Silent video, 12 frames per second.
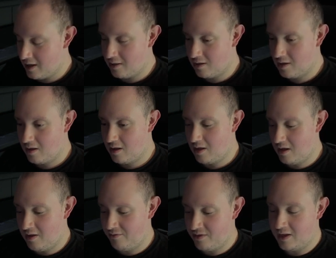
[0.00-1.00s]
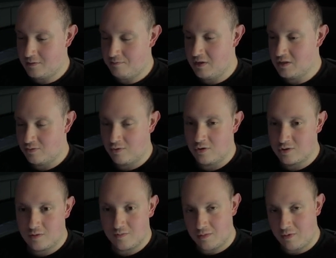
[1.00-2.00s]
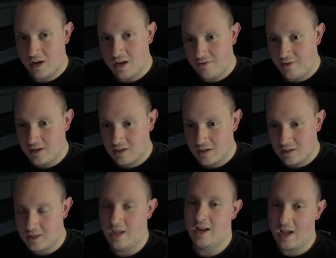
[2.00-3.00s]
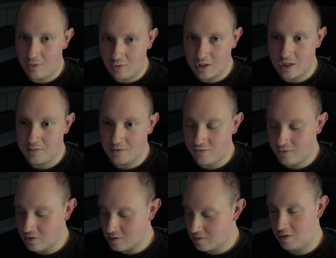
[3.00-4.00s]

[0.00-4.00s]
And if that piece rolls break effect, then I will keep it, of course.